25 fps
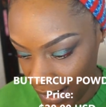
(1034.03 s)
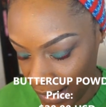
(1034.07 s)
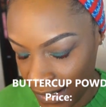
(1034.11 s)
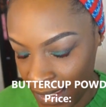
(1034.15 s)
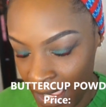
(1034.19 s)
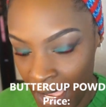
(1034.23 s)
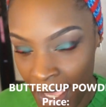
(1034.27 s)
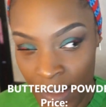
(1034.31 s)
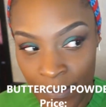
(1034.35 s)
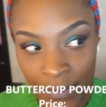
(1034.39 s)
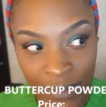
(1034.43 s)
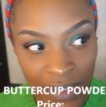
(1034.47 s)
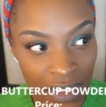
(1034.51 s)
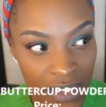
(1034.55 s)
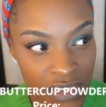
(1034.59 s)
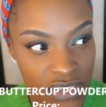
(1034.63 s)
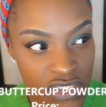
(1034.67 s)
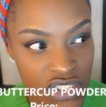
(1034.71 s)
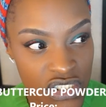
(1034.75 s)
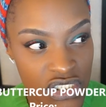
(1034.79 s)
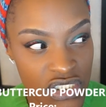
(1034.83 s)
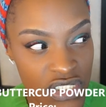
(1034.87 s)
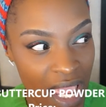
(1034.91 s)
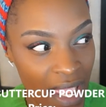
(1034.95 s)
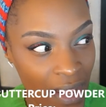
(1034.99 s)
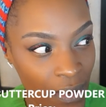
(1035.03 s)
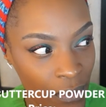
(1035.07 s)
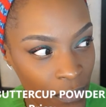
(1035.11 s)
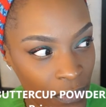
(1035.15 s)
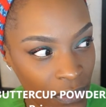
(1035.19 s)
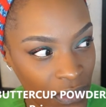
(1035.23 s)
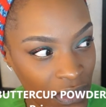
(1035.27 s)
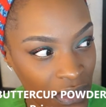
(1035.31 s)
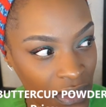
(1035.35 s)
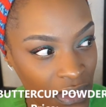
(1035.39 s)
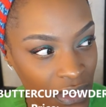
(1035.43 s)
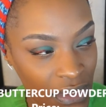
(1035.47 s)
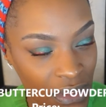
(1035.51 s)
I got it because
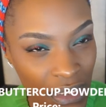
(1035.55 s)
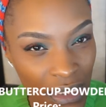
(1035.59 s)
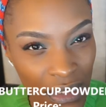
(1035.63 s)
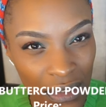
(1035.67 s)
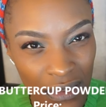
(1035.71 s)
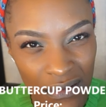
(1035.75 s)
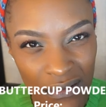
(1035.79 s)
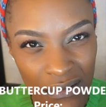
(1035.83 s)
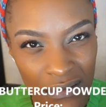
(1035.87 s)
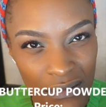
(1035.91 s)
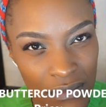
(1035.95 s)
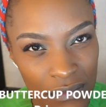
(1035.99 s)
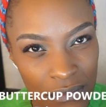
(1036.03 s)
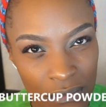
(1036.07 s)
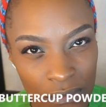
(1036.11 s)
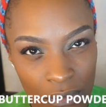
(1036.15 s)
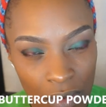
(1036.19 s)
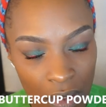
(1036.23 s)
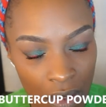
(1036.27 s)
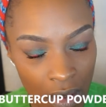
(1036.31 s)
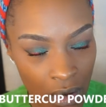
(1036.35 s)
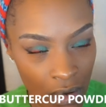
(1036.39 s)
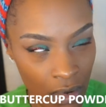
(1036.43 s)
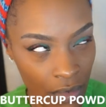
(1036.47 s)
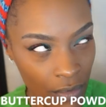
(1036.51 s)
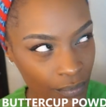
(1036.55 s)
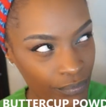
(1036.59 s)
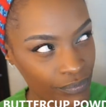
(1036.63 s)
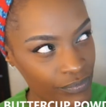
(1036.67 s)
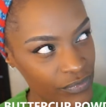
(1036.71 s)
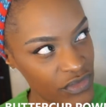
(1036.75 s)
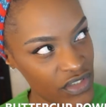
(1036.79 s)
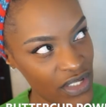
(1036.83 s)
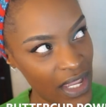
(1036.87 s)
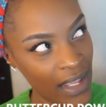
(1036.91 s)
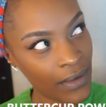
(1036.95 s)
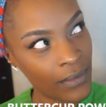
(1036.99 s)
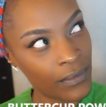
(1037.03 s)
Jacqueline, um,
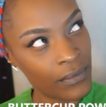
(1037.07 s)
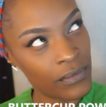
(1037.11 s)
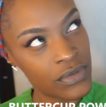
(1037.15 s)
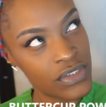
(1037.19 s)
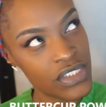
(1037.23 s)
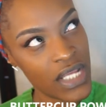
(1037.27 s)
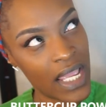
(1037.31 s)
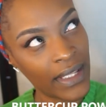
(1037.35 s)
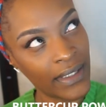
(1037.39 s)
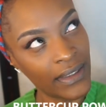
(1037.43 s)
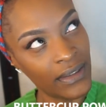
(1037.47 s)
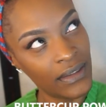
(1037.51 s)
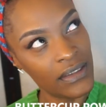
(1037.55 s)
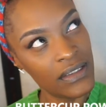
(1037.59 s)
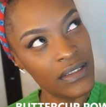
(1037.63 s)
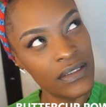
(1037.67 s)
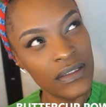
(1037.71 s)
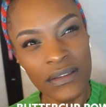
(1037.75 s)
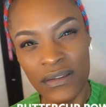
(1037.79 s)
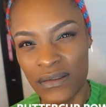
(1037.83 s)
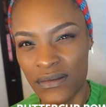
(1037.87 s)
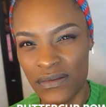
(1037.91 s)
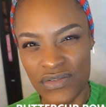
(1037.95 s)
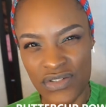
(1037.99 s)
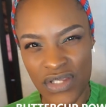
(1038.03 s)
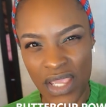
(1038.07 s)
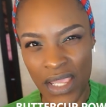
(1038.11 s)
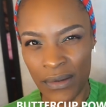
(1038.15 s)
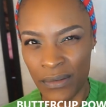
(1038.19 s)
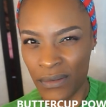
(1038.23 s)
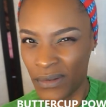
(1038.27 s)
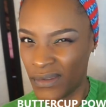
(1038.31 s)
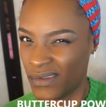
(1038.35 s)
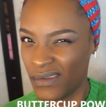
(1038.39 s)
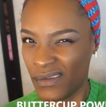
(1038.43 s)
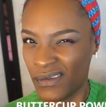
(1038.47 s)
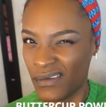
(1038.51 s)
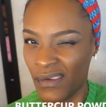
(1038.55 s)
Jack, Jackie,
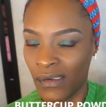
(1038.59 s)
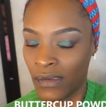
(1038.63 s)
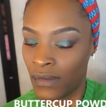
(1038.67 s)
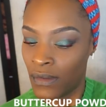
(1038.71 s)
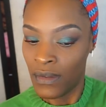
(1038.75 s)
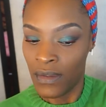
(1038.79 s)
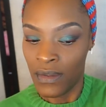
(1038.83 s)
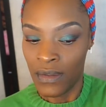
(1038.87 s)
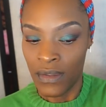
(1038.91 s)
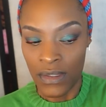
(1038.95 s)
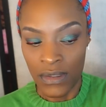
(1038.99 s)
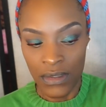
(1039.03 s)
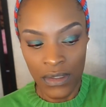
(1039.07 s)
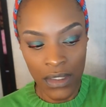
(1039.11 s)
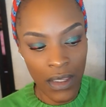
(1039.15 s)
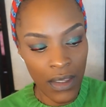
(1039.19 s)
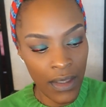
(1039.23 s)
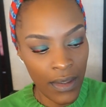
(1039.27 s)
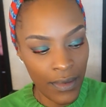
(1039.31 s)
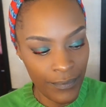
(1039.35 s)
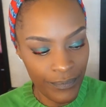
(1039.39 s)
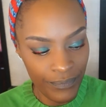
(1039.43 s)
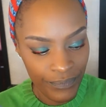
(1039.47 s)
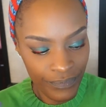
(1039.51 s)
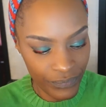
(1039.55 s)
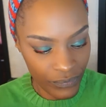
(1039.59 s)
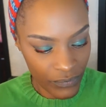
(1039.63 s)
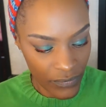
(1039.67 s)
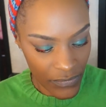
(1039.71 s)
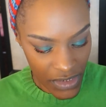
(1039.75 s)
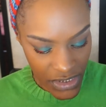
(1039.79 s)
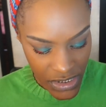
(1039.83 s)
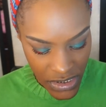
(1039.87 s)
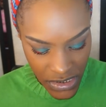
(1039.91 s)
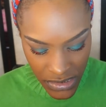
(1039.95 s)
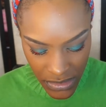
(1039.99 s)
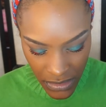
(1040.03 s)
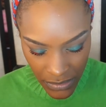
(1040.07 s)
Jackie, um,
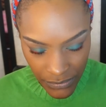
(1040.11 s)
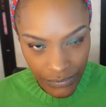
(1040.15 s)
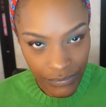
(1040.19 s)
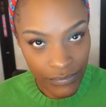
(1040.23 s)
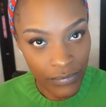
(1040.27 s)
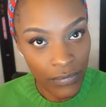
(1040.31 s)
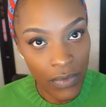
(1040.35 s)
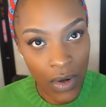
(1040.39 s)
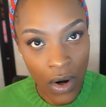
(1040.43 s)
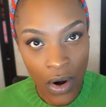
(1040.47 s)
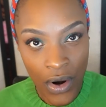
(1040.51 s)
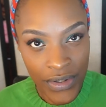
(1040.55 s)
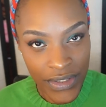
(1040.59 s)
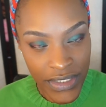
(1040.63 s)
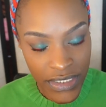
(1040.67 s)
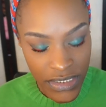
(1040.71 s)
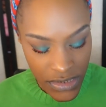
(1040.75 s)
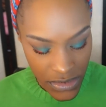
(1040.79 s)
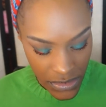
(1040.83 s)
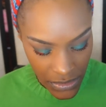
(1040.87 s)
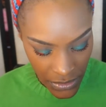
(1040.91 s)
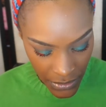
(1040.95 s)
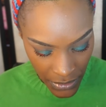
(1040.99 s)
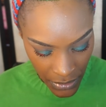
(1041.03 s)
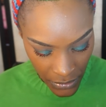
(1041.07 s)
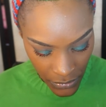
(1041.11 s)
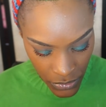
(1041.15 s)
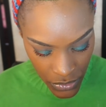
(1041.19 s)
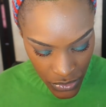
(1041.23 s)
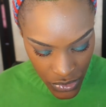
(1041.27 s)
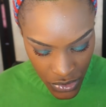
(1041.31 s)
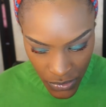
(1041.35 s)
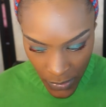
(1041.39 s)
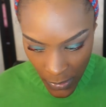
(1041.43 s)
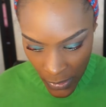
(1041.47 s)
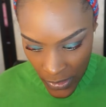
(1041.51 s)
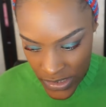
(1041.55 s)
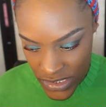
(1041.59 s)
she's a artist, you know,
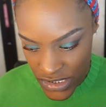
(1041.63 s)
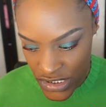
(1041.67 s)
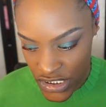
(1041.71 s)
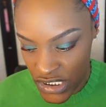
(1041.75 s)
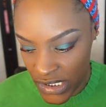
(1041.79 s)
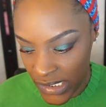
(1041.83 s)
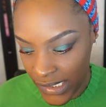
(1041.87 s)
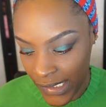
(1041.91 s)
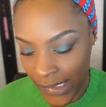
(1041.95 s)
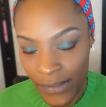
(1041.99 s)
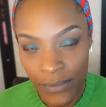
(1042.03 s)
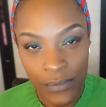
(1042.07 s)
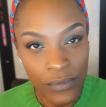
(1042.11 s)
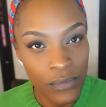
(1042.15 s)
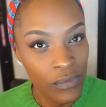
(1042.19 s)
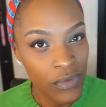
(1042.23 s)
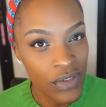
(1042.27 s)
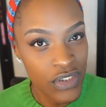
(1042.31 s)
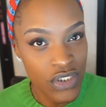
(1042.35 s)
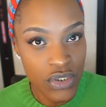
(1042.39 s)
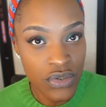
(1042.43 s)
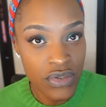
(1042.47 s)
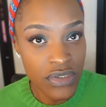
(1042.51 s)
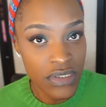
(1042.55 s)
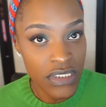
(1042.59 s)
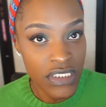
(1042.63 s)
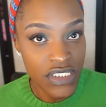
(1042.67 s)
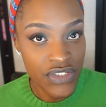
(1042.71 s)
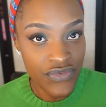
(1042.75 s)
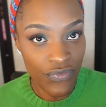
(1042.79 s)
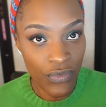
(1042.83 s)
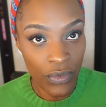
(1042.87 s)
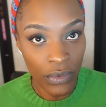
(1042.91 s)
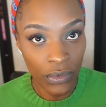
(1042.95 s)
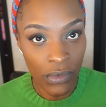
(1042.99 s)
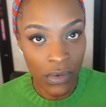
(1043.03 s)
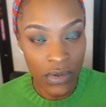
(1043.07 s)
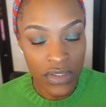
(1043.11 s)
YouTube artist. She was using this
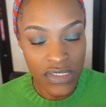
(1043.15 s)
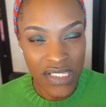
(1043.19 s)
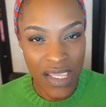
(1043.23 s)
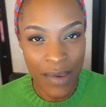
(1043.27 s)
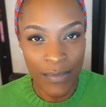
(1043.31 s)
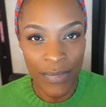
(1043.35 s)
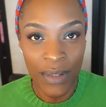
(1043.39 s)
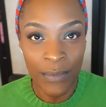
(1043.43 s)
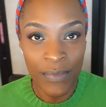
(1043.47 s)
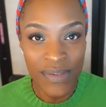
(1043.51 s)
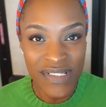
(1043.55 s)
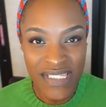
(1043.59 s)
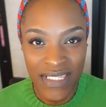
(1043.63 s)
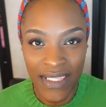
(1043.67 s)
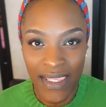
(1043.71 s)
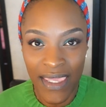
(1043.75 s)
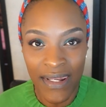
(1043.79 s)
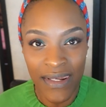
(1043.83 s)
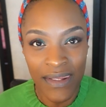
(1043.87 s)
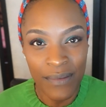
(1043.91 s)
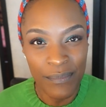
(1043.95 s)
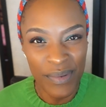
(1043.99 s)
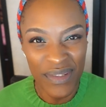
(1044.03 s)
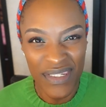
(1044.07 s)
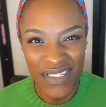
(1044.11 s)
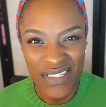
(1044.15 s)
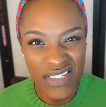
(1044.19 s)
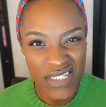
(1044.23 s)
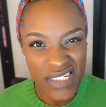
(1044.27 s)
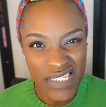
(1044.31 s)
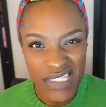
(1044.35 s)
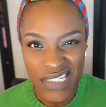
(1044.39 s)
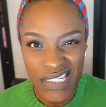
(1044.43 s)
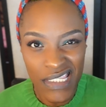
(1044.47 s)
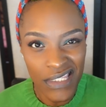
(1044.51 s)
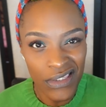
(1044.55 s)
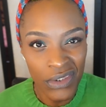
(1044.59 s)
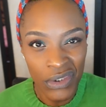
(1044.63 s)
for a long time, and I went to get it, but it just
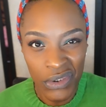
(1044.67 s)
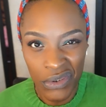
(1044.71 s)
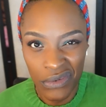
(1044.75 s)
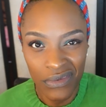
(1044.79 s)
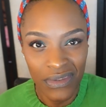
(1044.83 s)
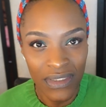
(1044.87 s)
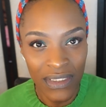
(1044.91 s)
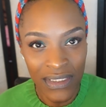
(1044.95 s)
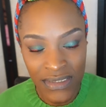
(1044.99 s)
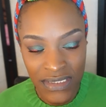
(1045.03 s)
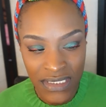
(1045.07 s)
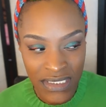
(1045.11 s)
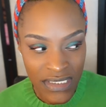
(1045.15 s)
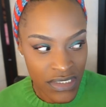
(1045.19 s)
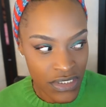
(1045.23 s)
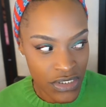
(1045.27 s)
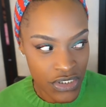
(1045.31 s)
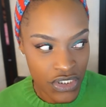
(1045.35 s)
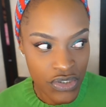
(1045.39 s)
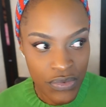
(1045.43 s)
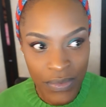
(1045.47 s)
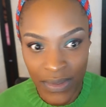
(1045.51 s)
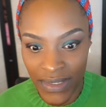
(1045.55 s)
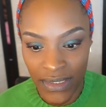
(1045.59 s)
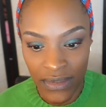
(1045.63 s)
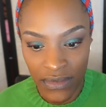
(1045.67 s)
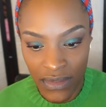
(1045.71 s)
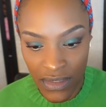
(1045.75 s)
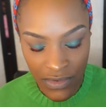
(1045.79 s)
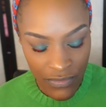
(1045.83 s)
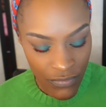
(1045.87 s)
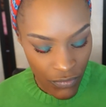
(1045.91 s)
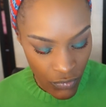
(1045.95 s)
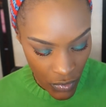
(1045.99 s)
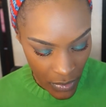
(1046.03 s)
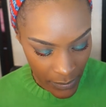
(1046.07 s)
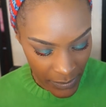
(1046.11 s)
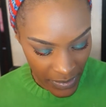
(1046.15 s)
didn't it didn't do anything
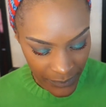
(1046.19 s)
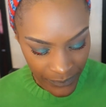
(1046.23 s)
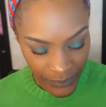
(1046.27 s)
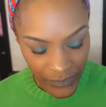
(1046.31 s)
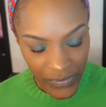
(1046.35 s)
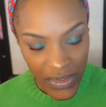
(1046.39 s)
for me.